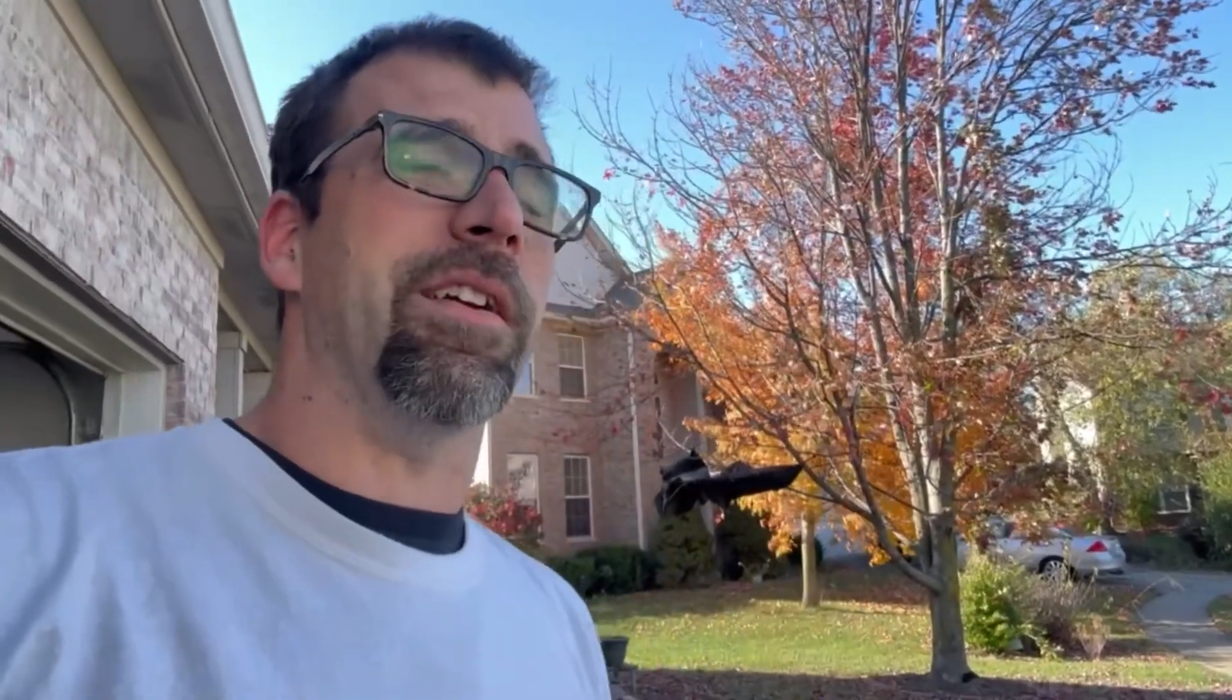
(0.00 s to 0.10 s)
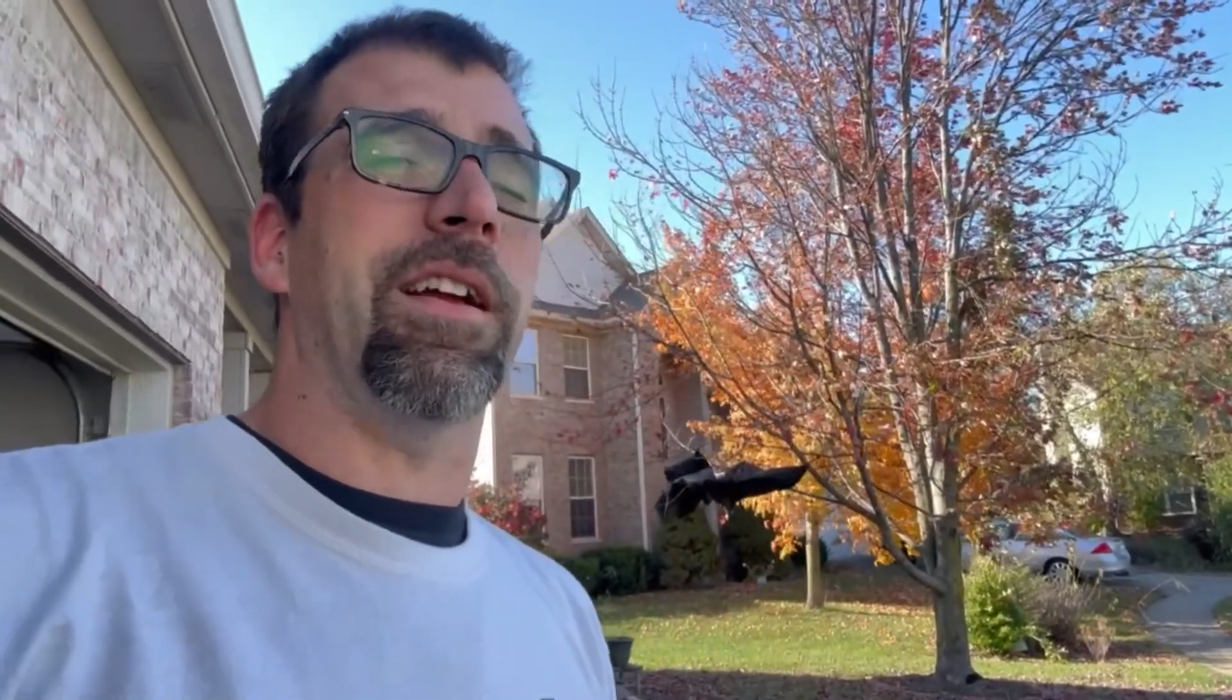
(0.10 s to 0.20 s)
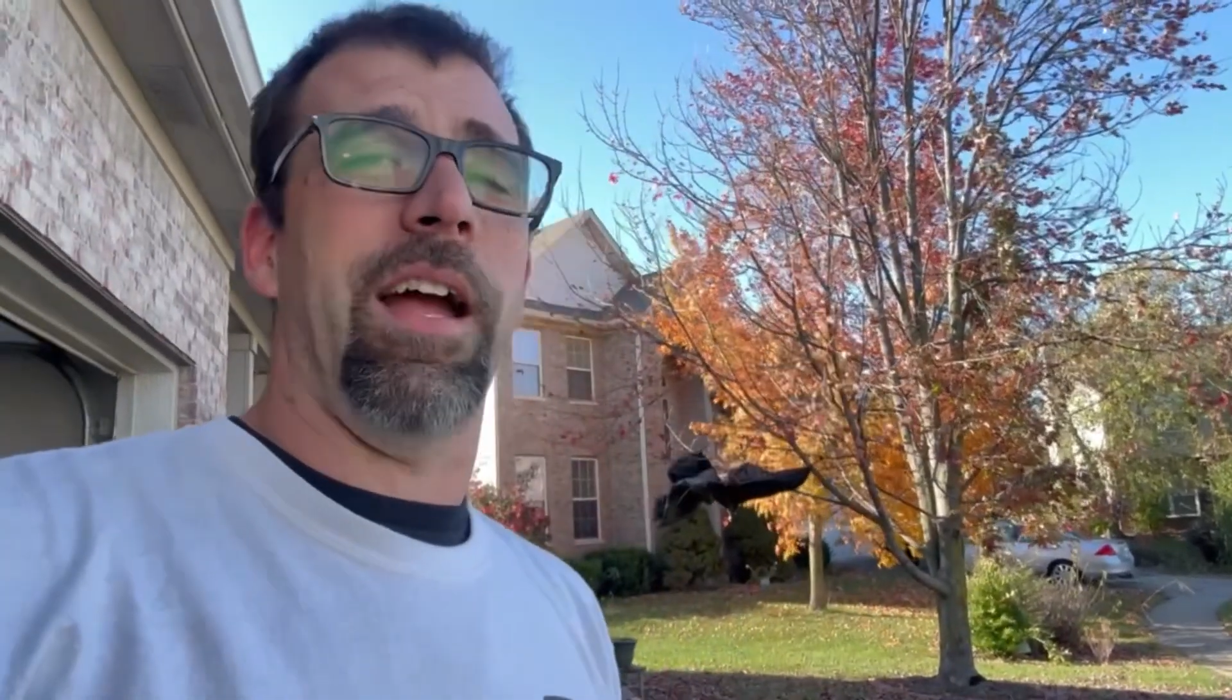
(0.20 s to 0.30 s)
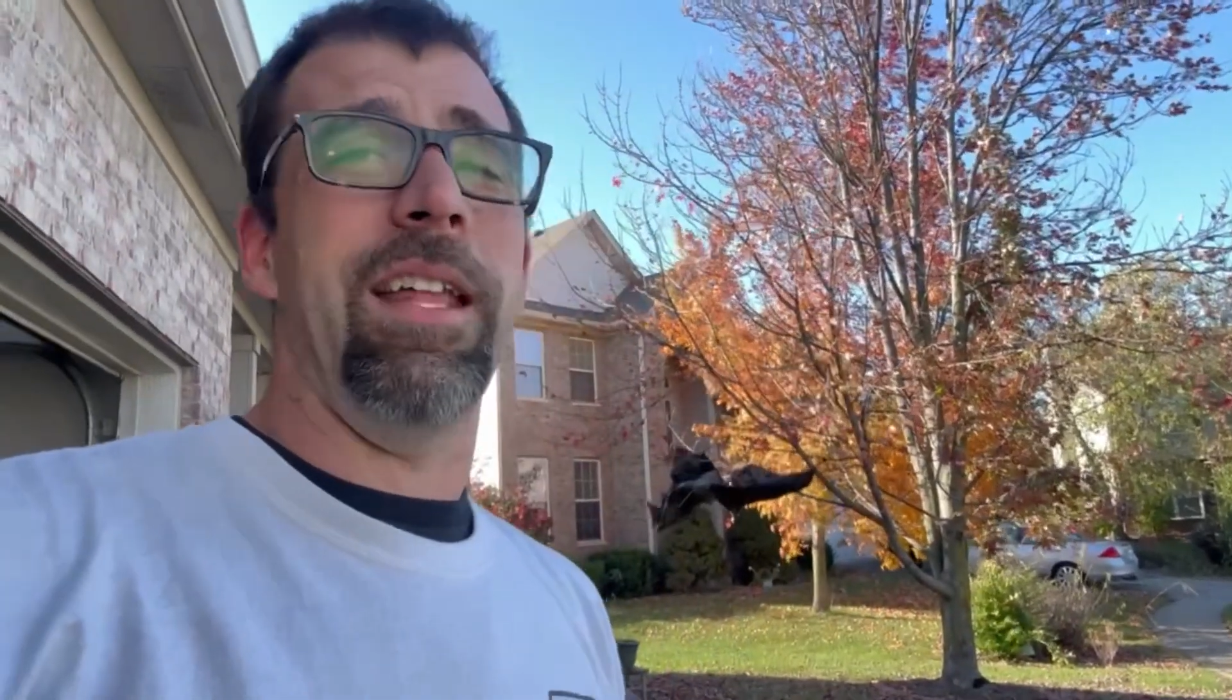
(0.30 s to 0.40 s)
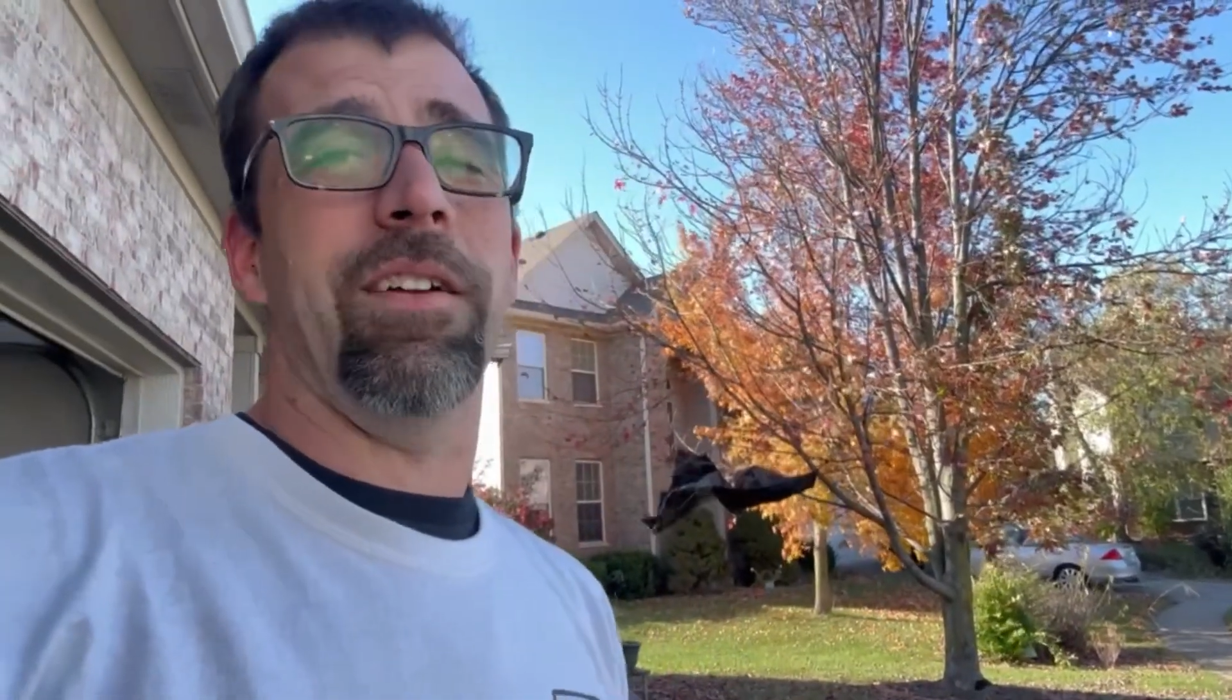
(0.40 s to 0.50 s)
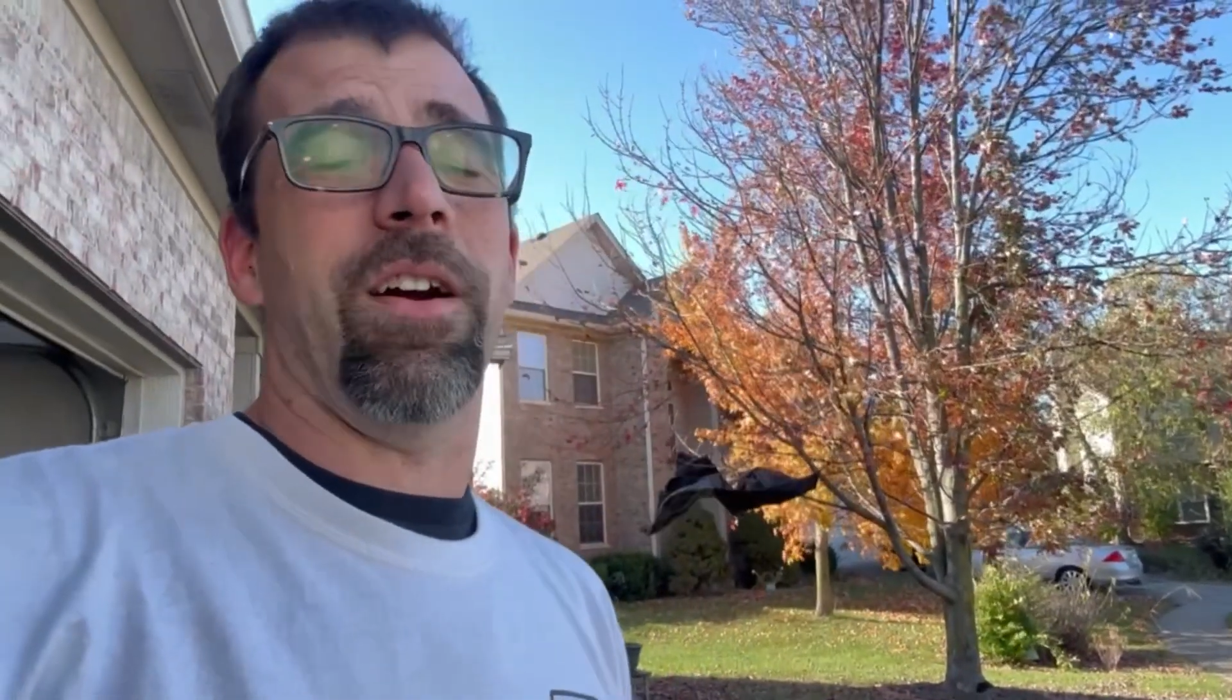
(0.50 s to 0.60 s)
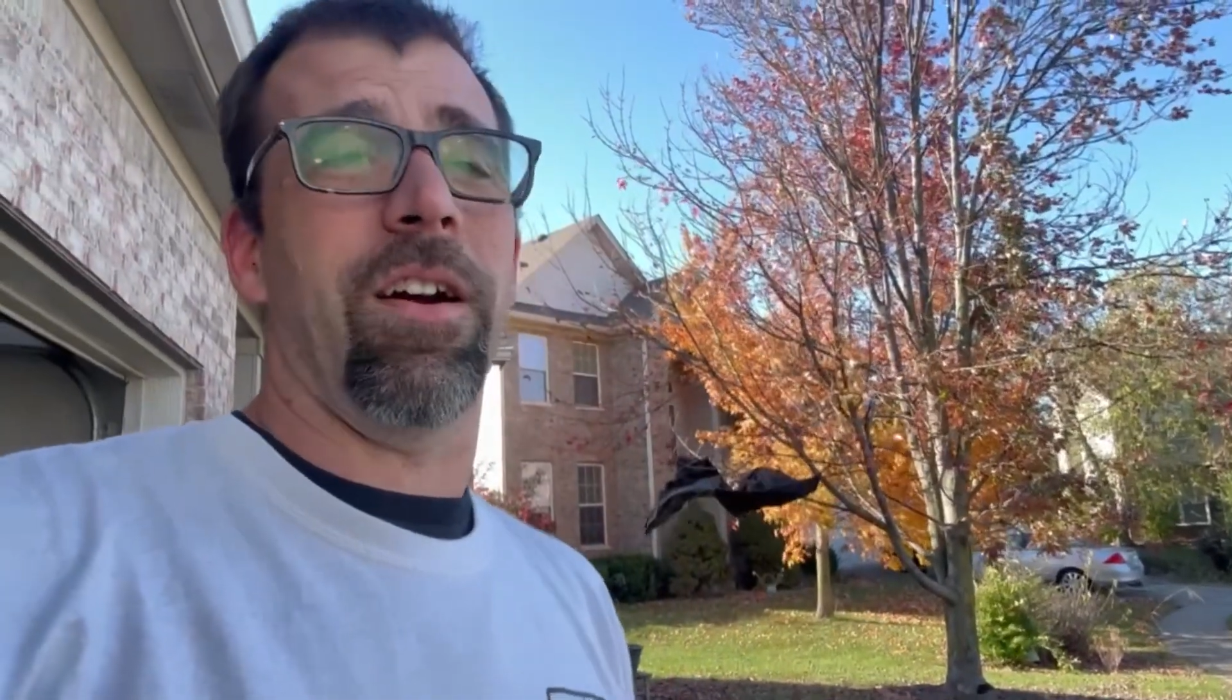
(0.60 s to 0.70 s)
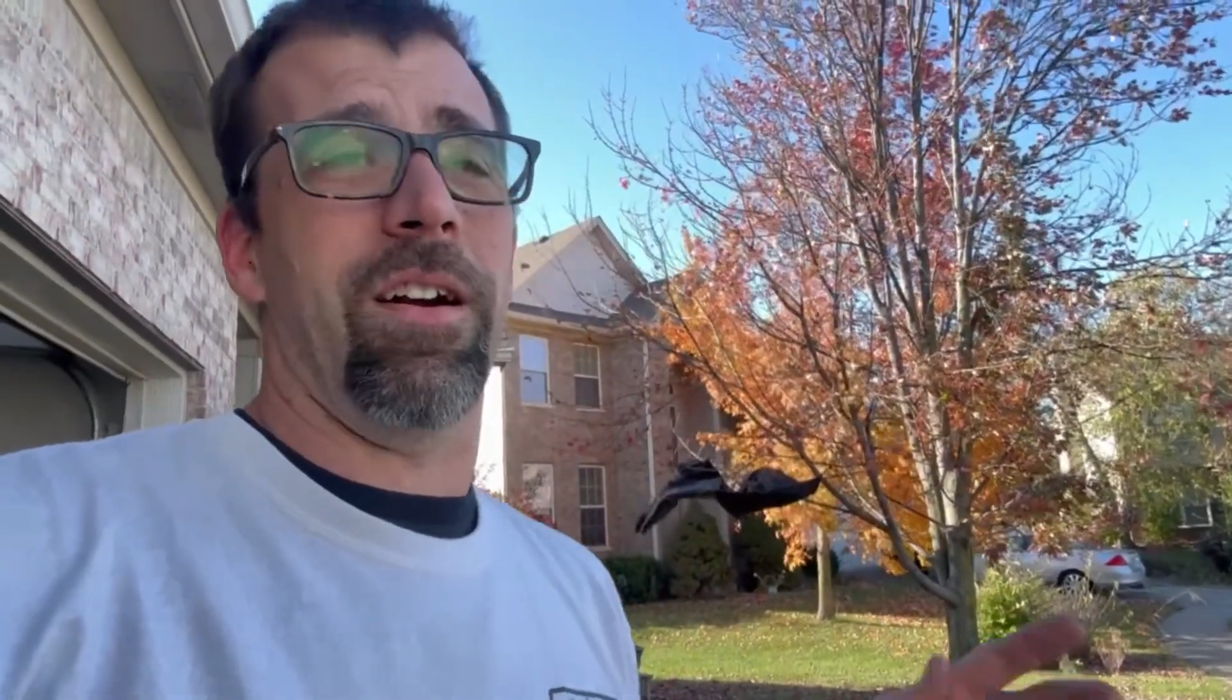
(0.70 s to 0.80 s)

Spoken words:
kind of car,